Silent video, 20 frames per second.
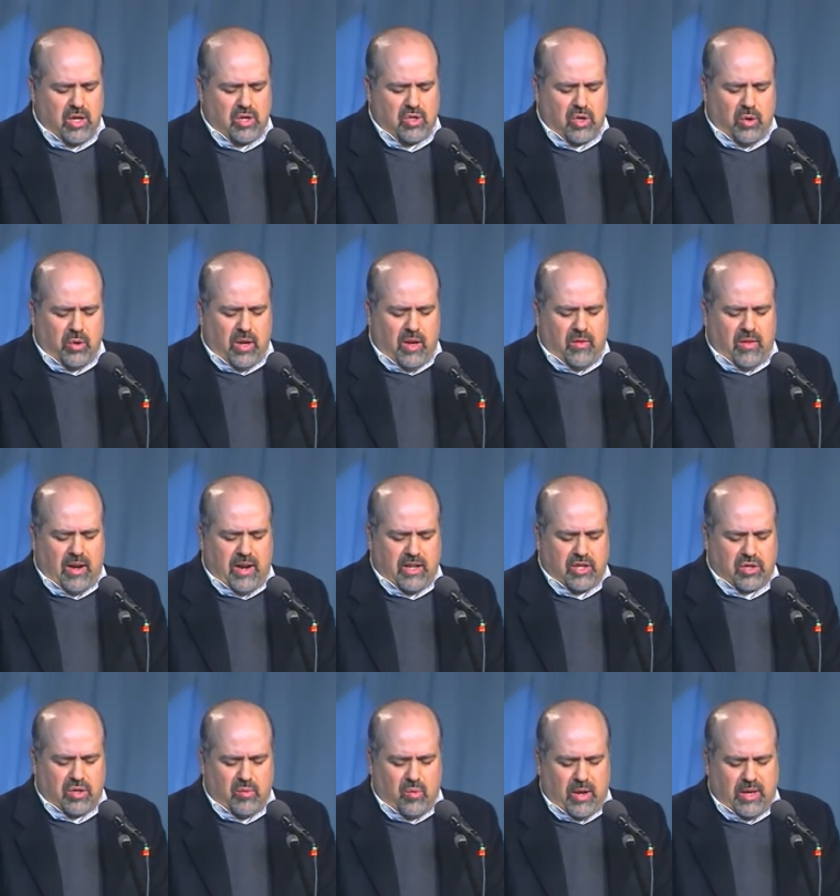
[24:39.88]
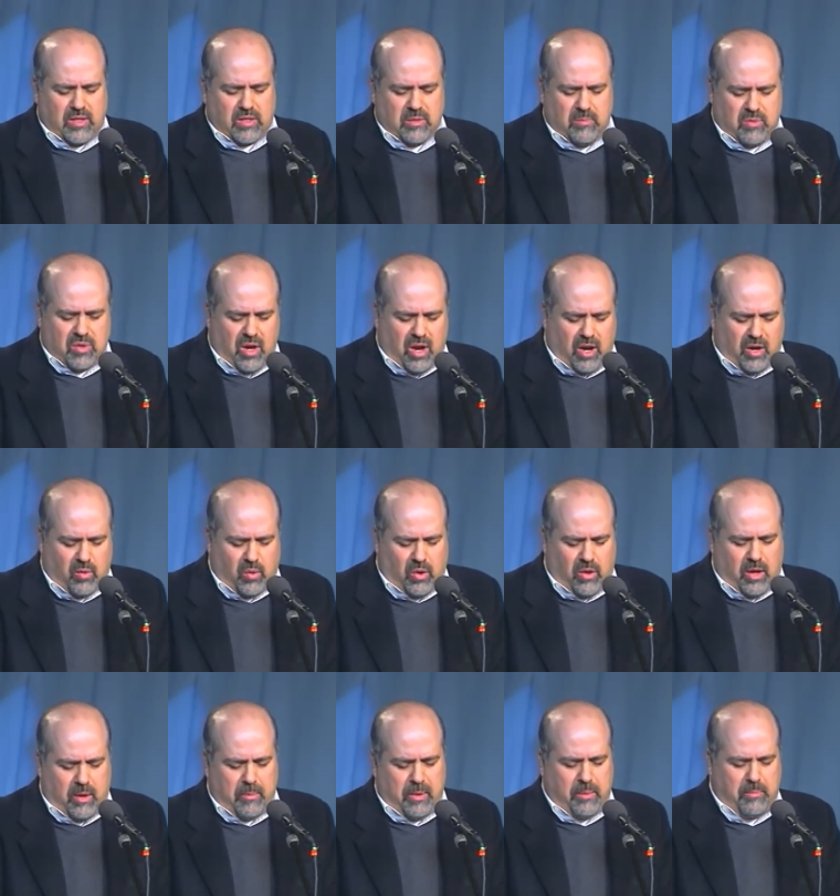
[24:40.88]
joking that I should write some
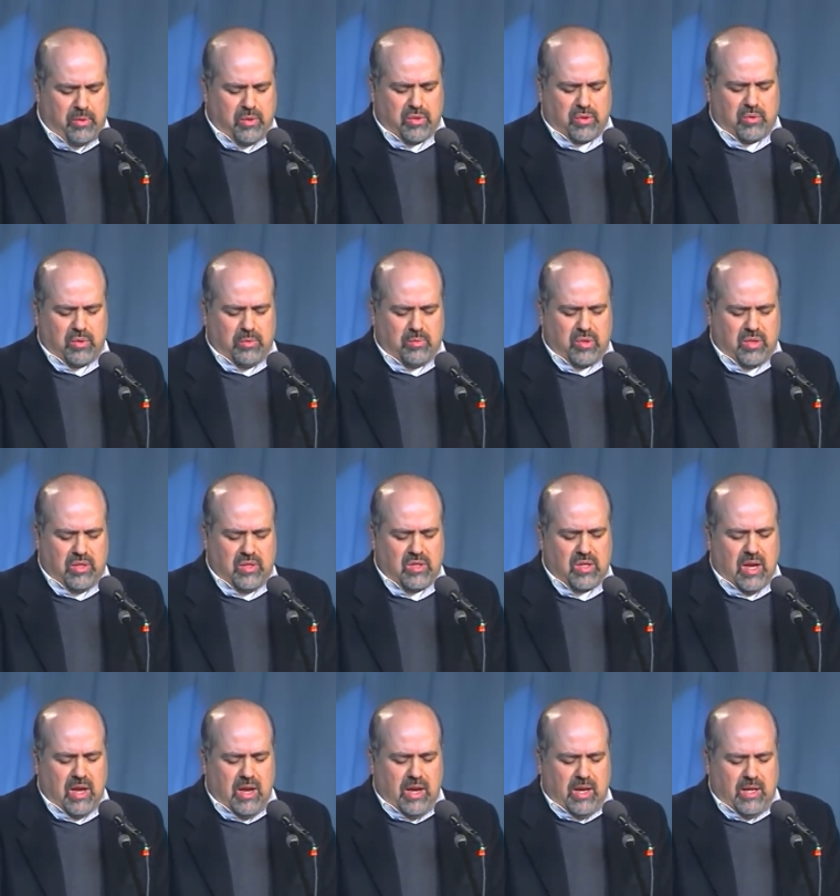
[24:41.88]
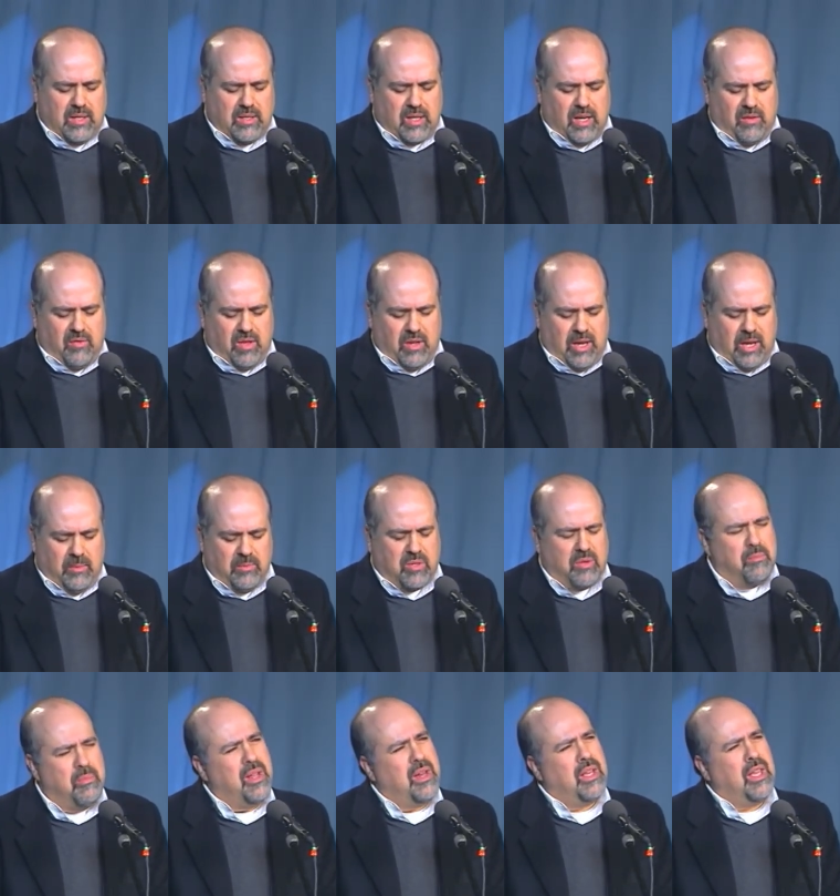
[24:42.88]
doggerel on my prescriptions instead of the
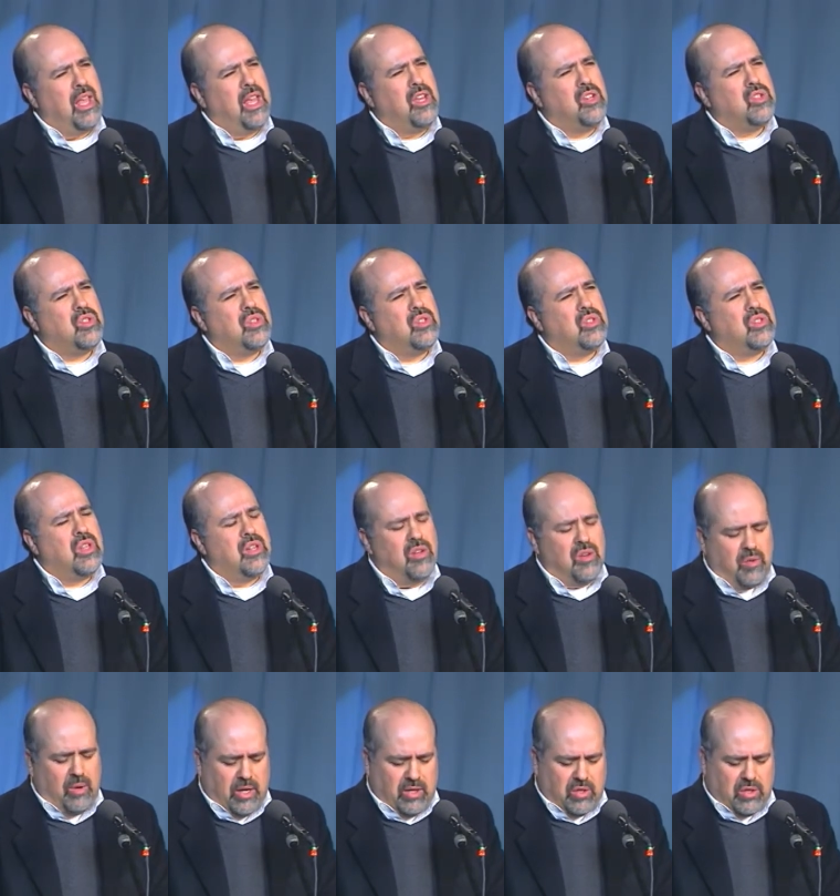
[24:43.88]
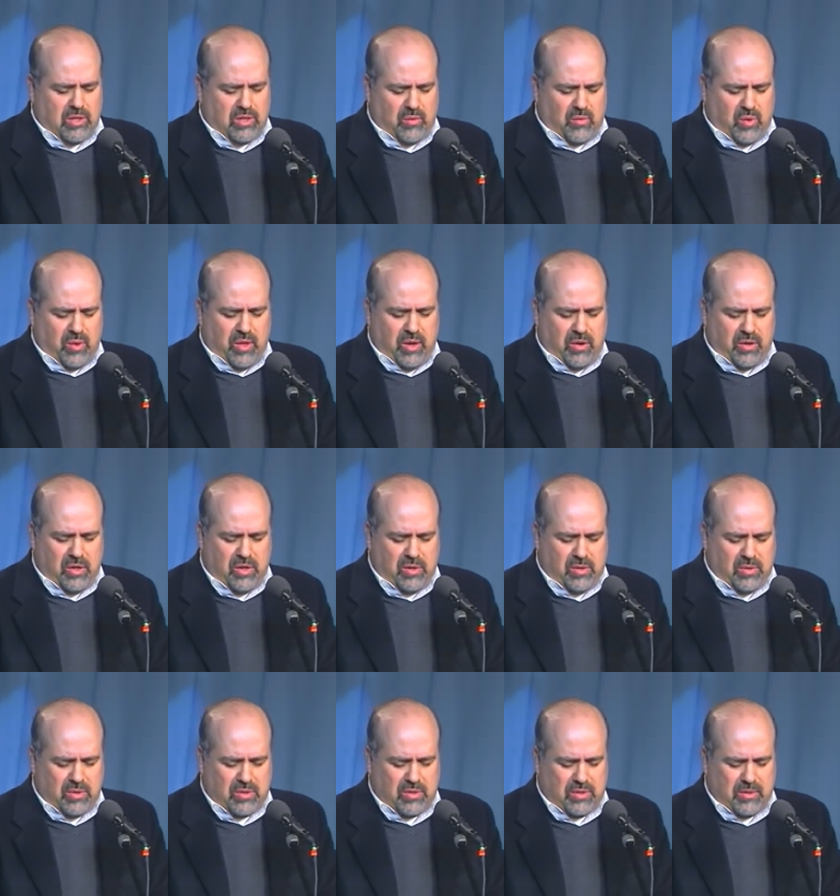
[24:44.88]
names of medications and directions for their
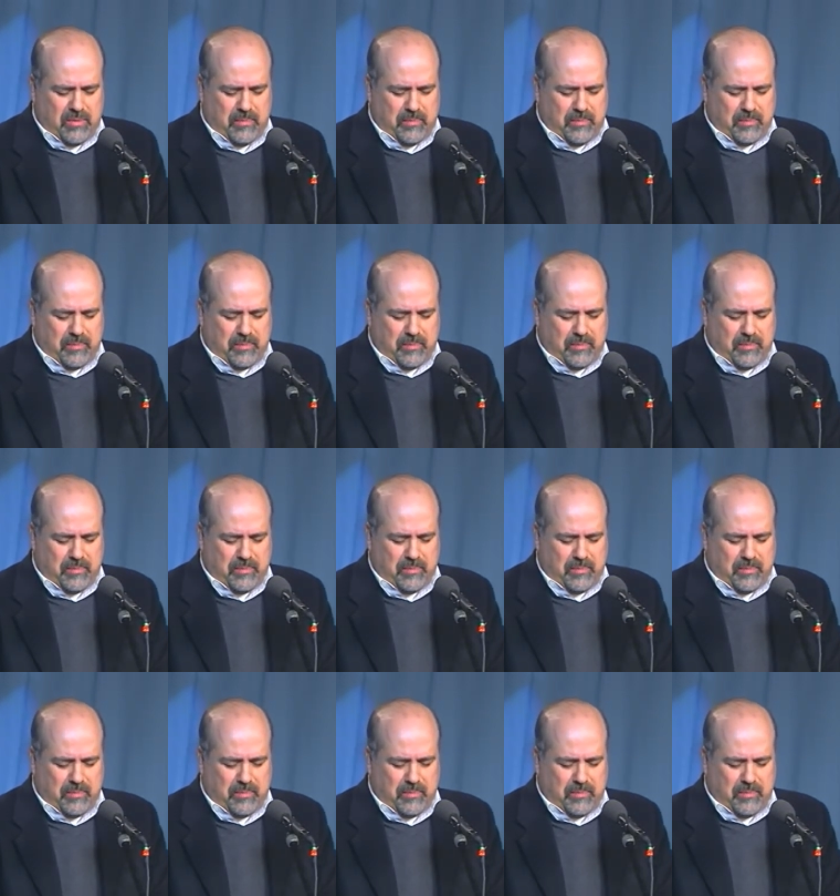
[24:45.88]
use.